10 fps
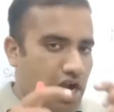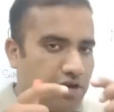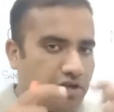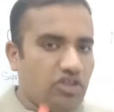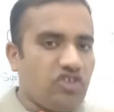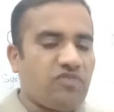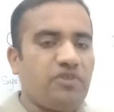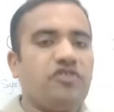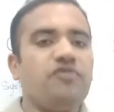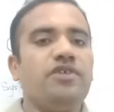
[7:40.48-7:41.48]
It is the
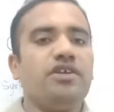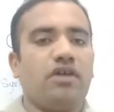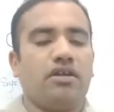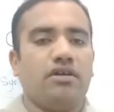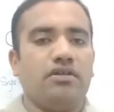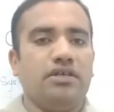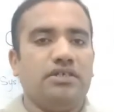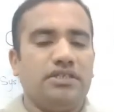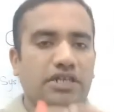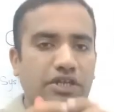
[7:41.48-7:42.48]
specific
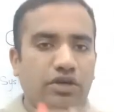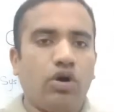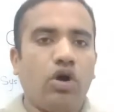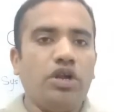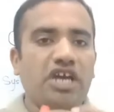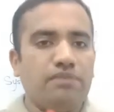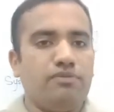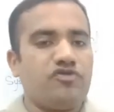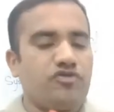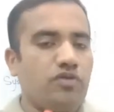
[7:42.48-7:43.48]
organ that God
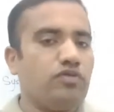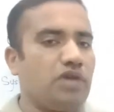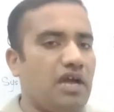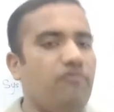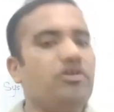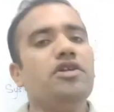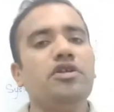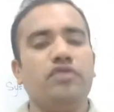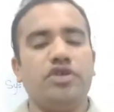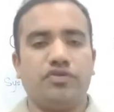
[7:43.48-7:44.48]
has bestowed to every
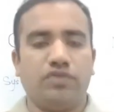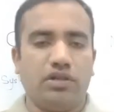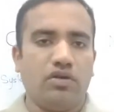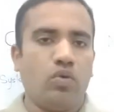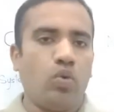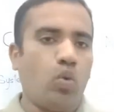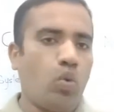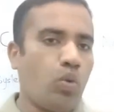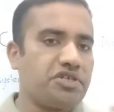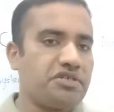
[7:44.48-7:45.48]
individual.
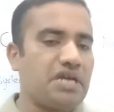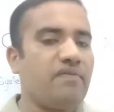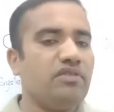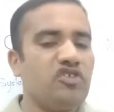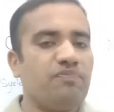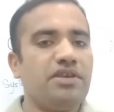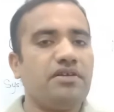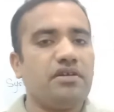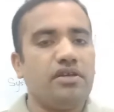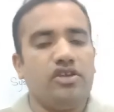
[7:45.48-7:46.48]
Whatever the
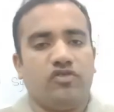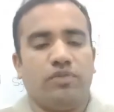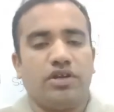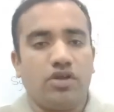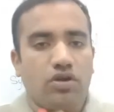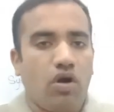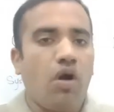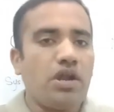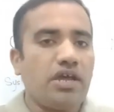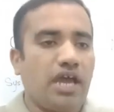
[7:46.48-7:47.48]
speaker is, but
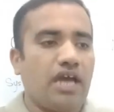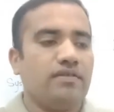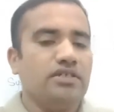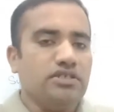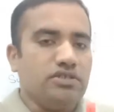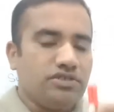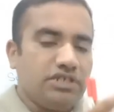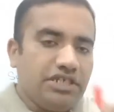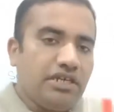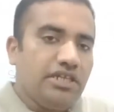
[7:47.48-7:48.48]
God has
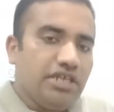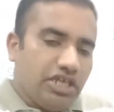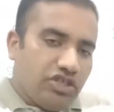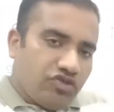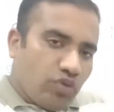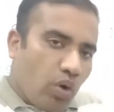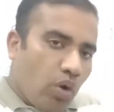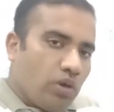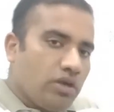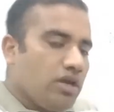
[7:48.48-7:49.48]
genetically
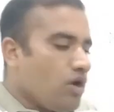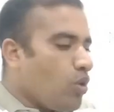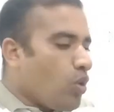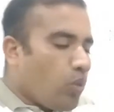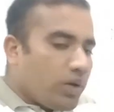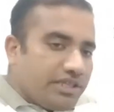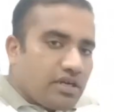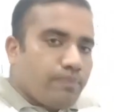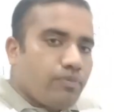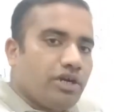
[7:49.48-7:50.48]
installed one
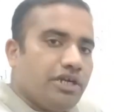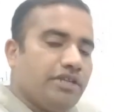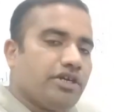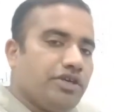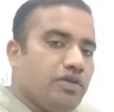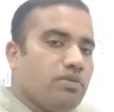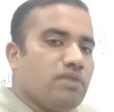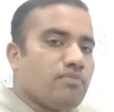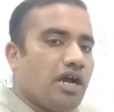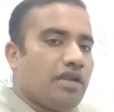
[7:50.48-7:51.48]
component in the
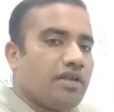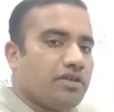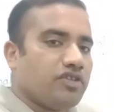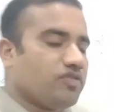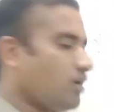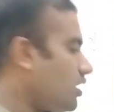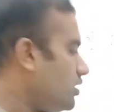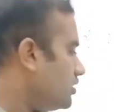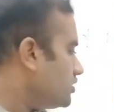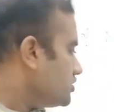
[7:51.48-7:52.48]
human mind, that is
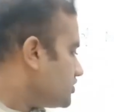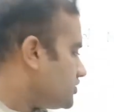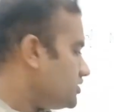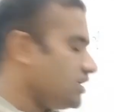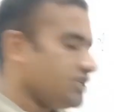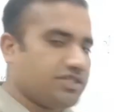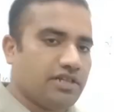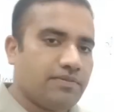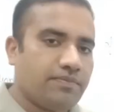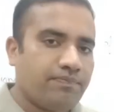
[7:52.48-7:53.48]
called
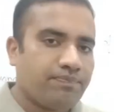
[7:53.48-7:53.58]
CHL.